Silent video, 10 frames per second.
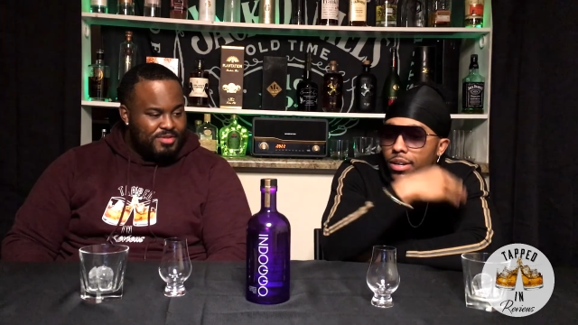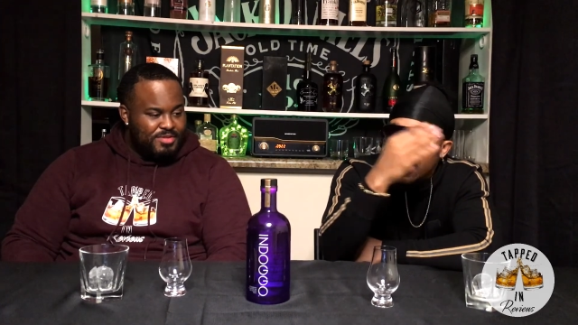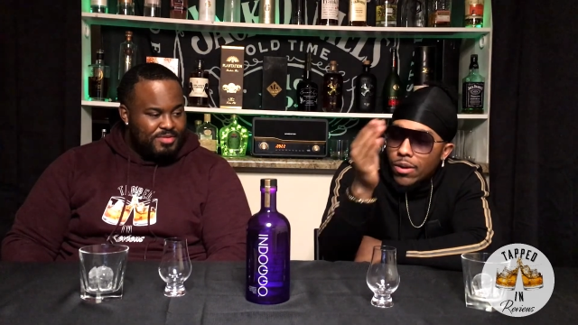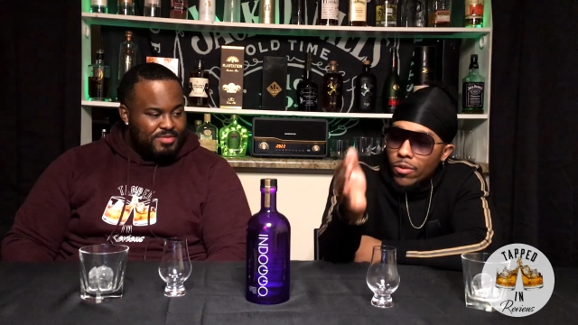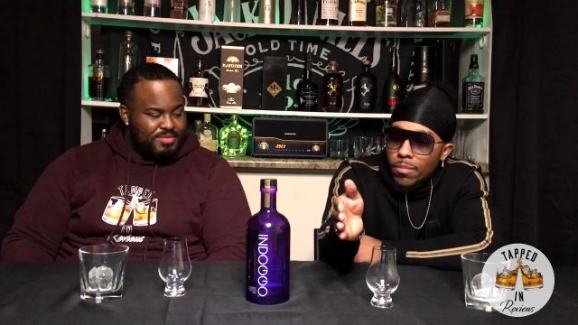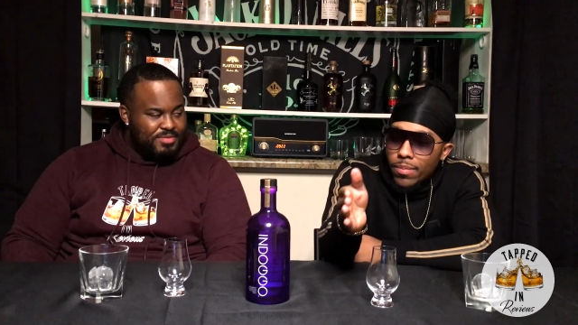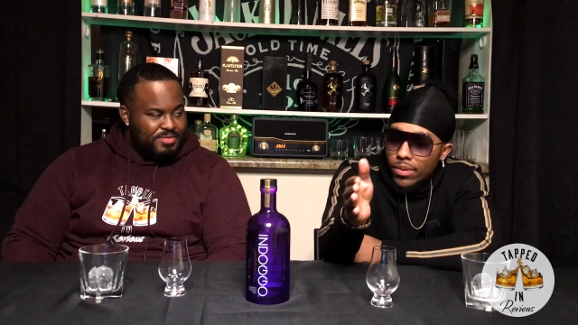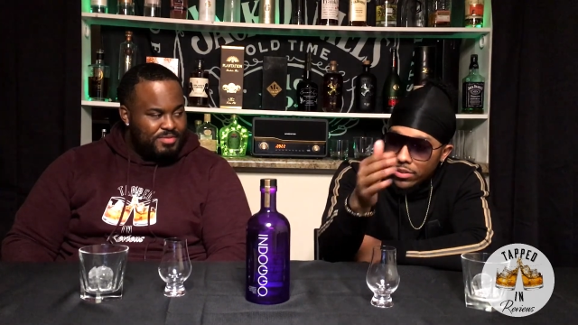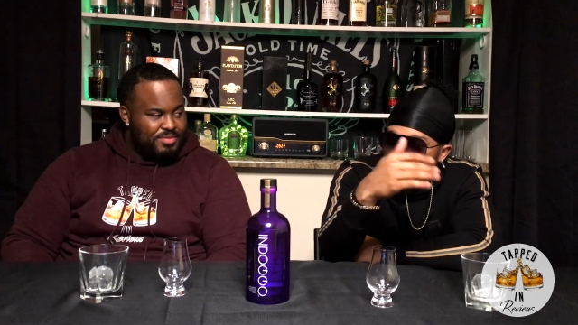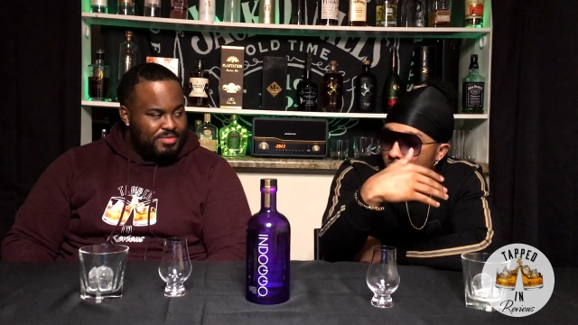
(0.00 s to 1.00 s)
Speaker 1: I want
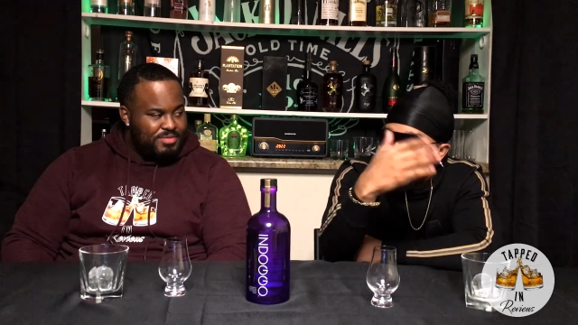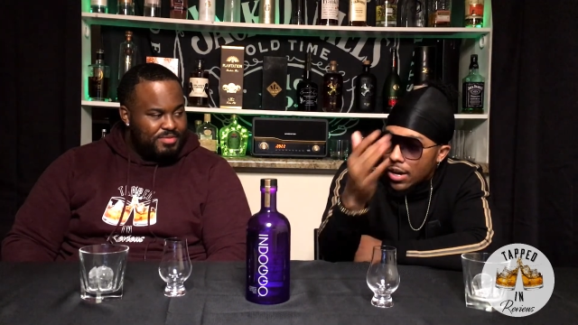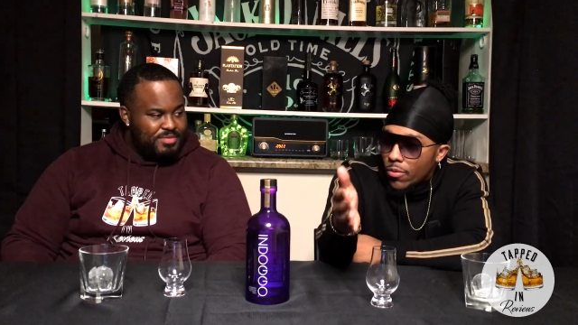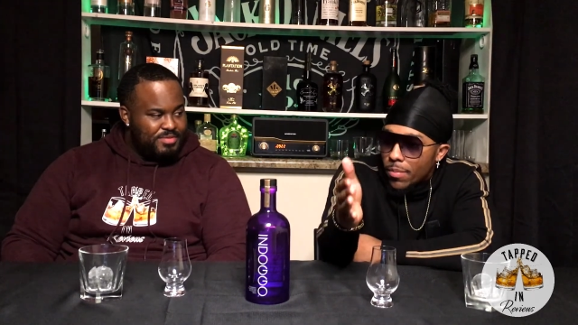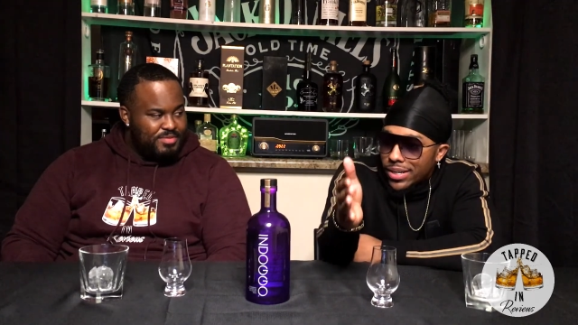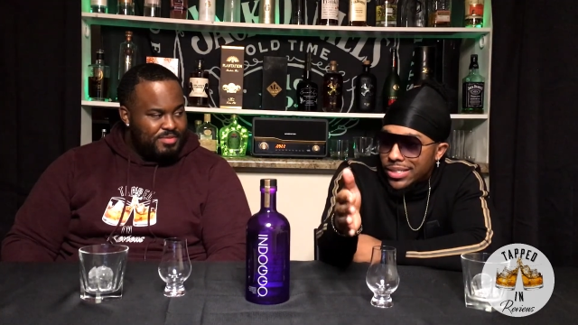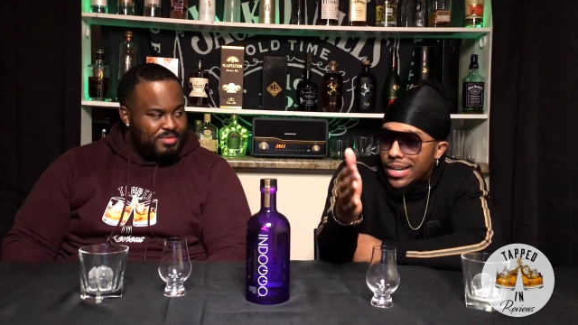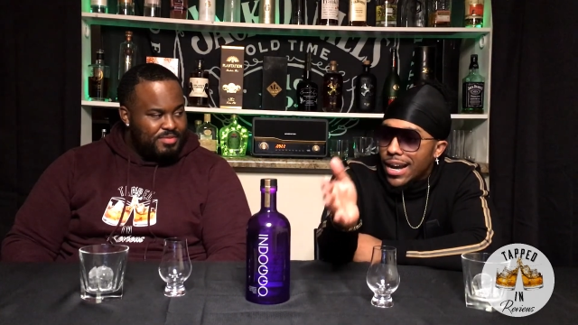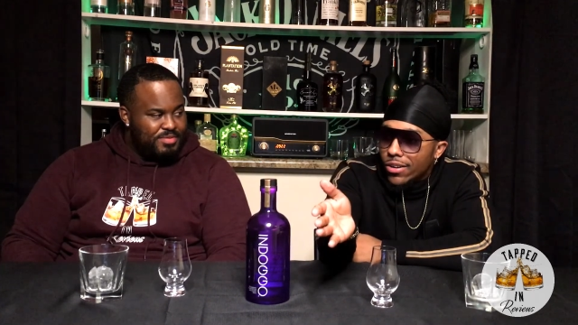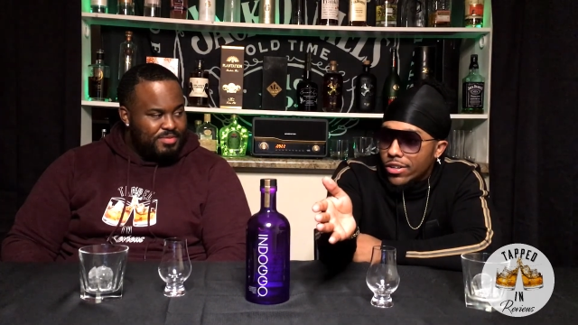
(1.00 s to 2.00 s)
you know, I want my shit
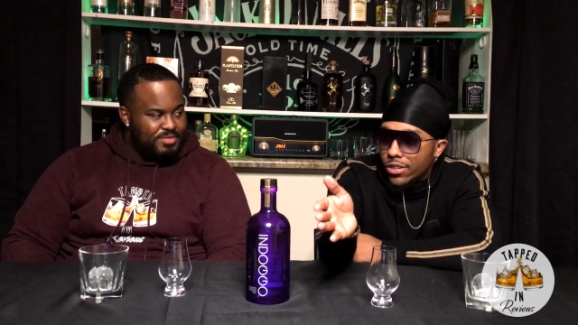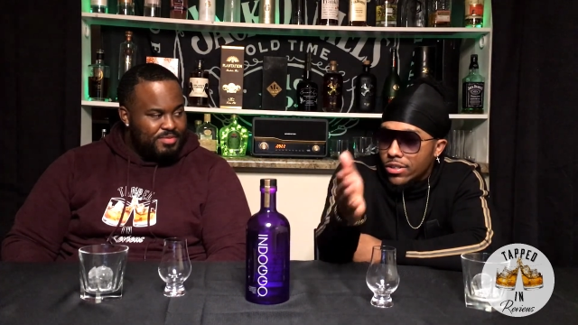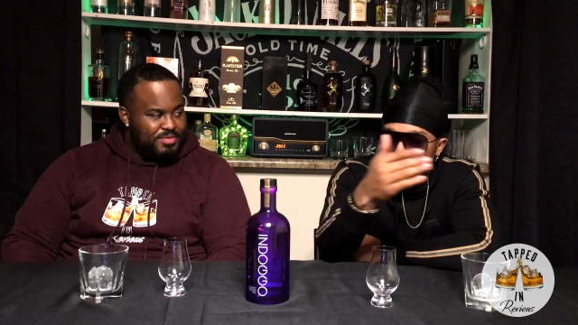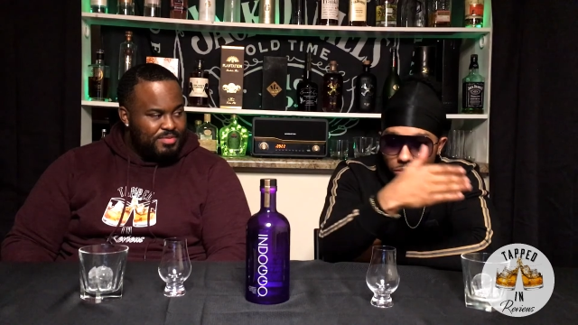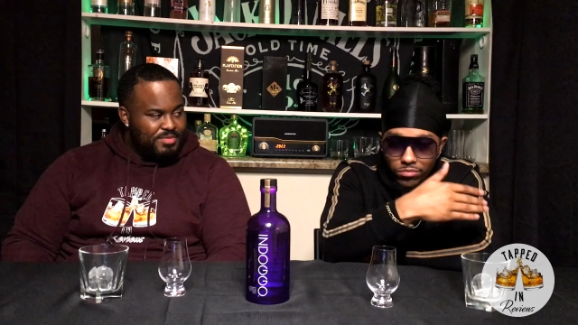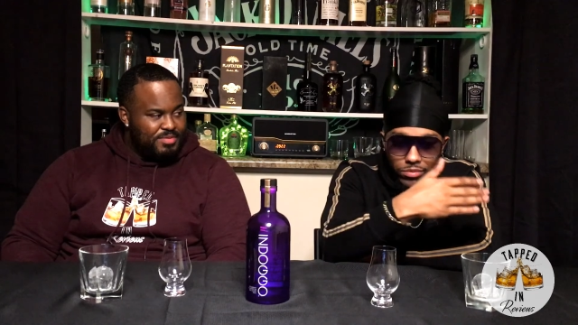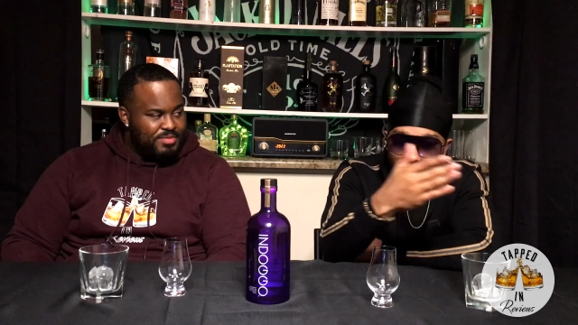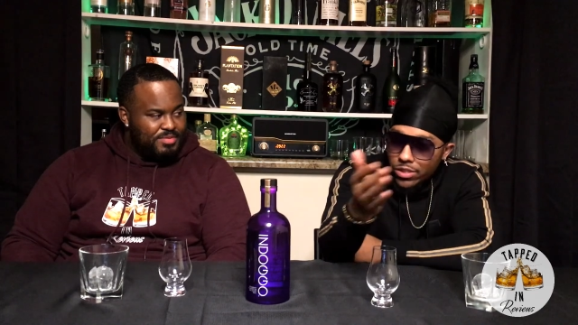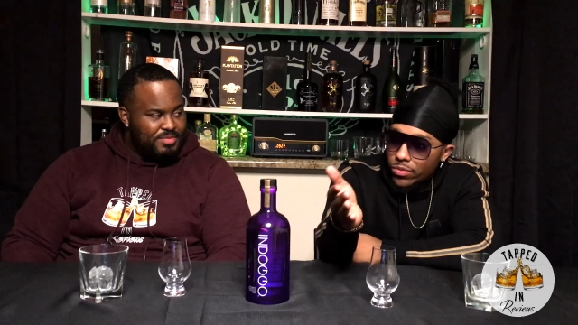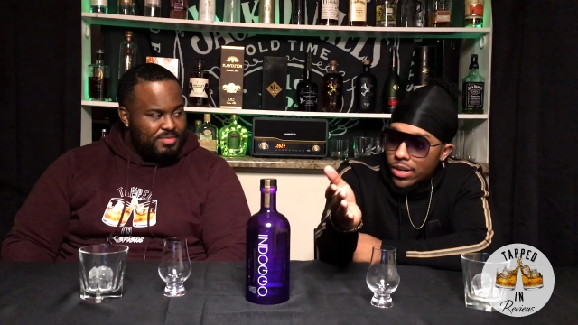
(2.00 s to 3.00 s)
out here
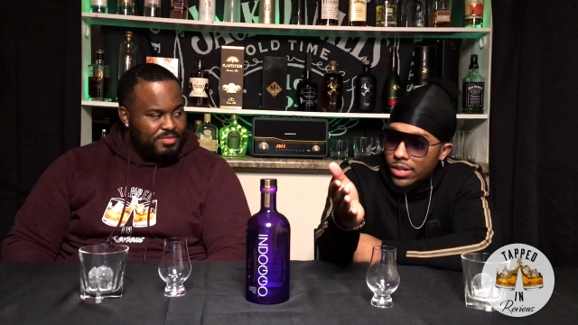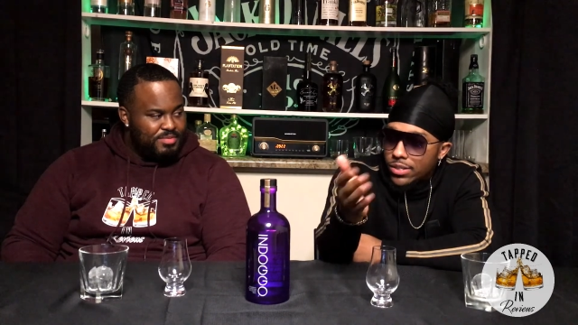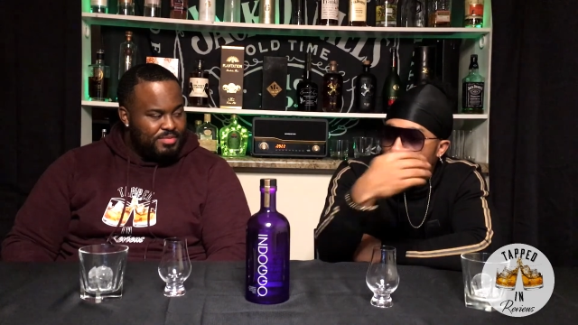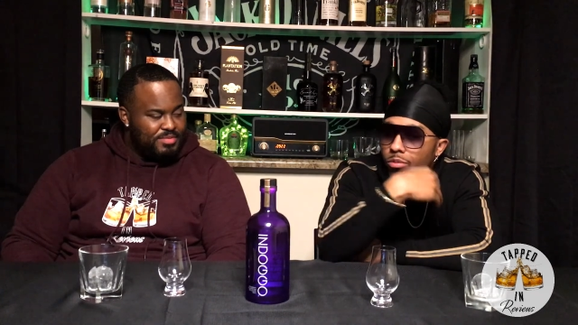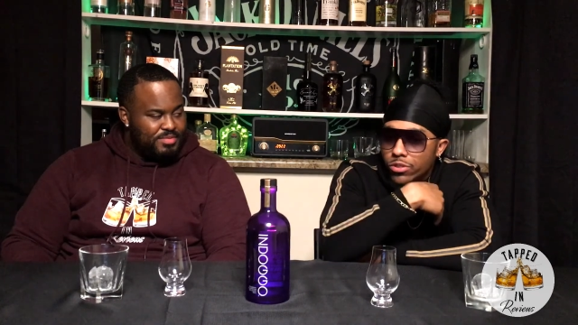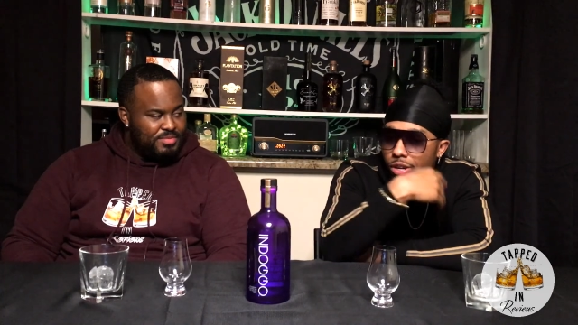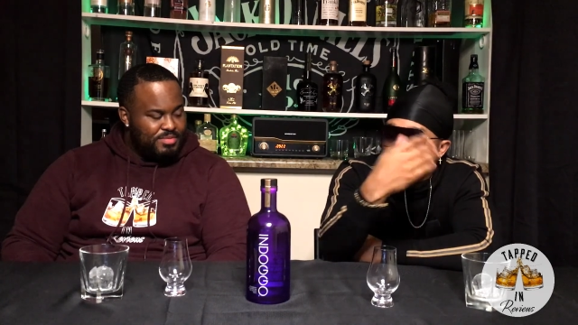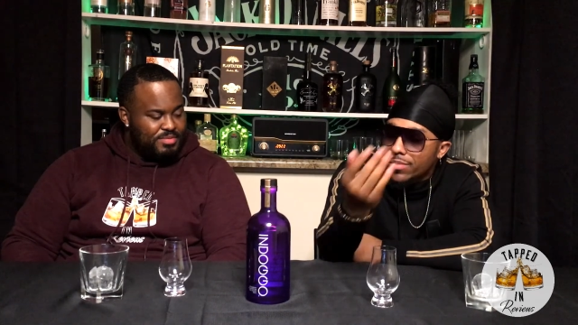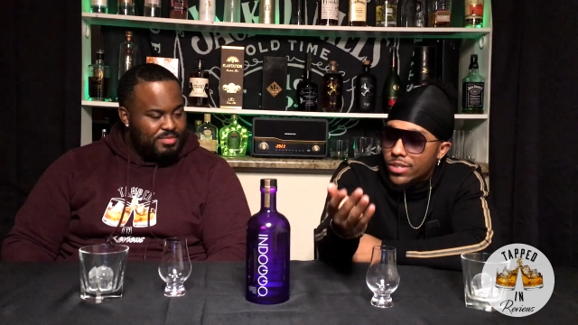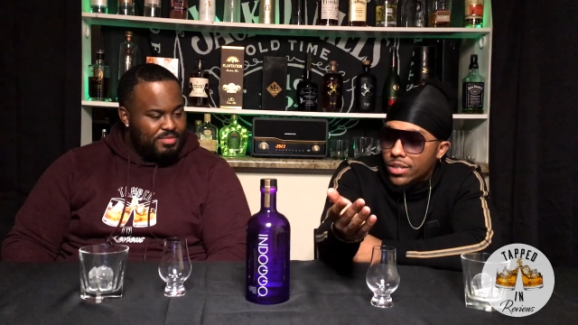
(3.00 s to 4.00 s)
as well as I would drop
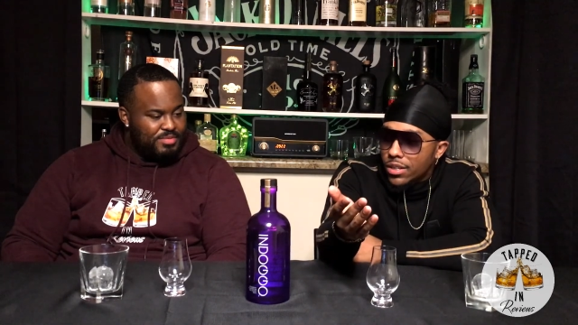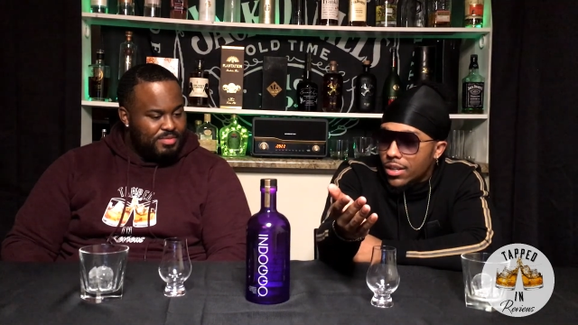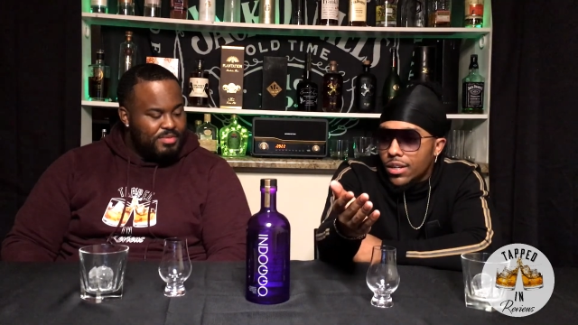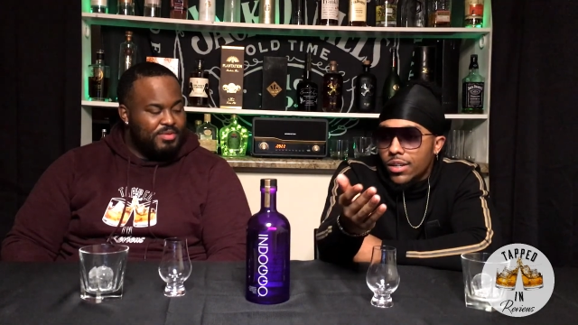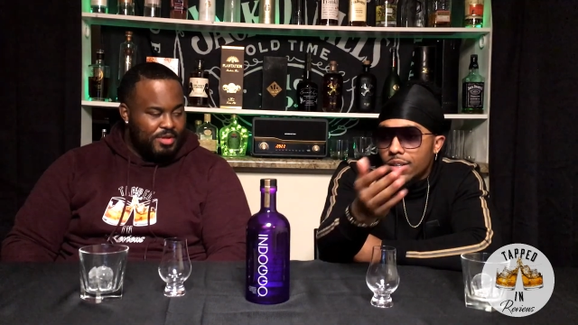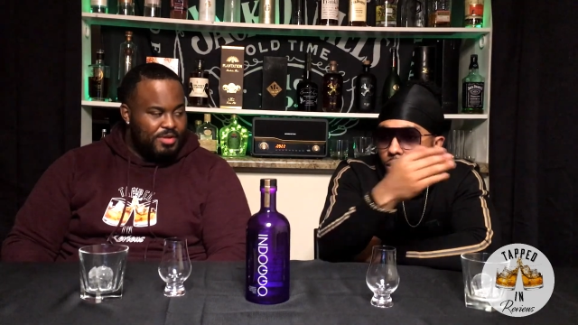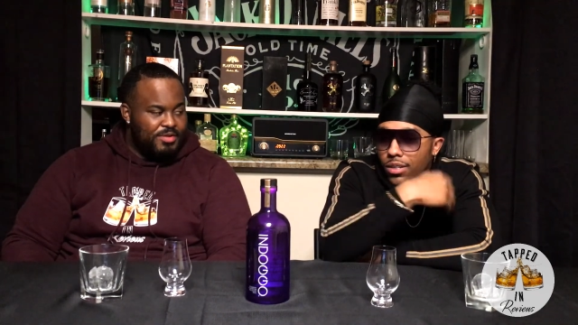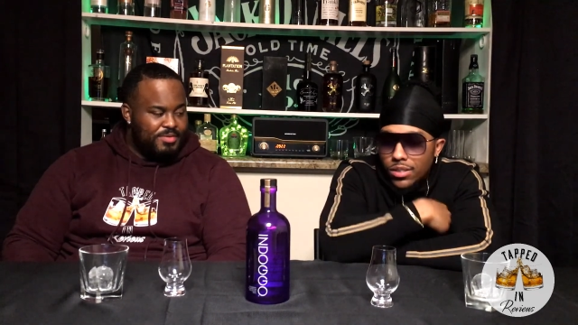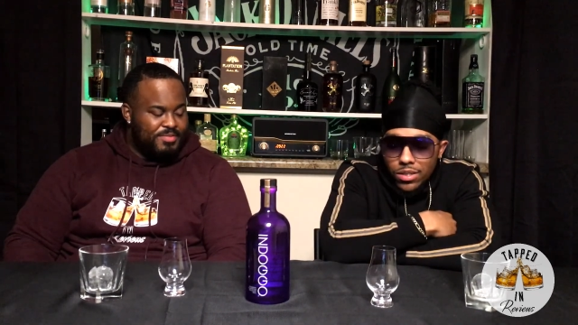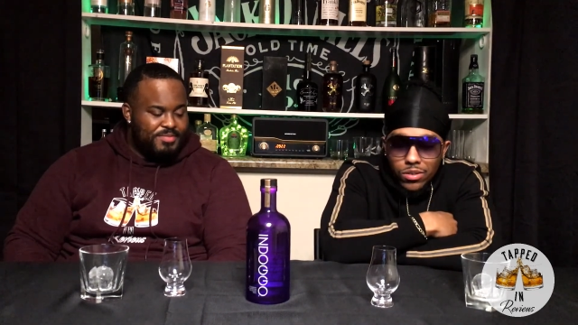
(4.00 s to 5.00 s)
some shit. Yeah.
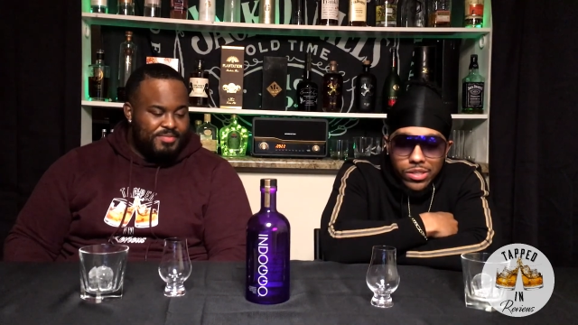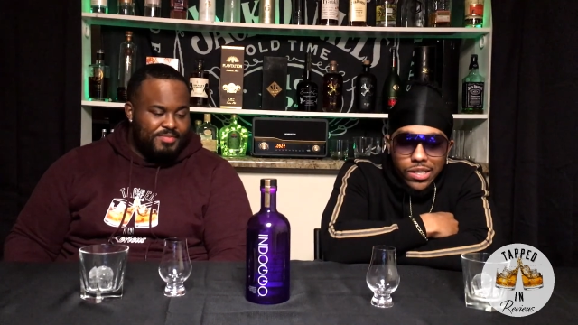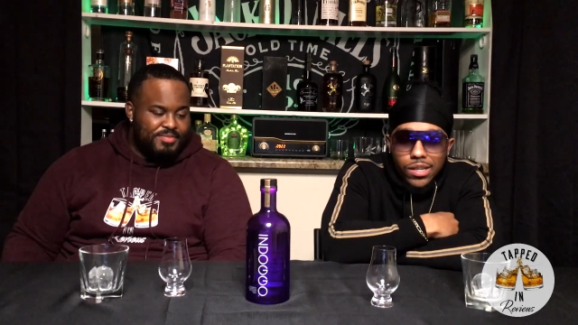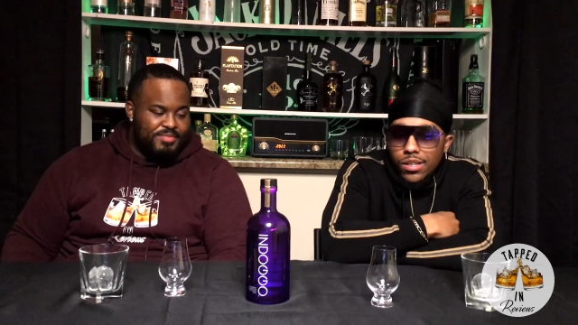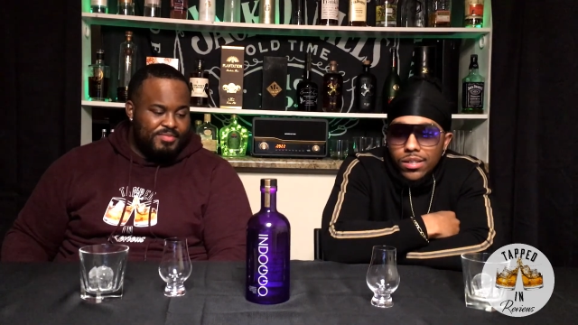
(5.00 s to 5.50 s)
So shit.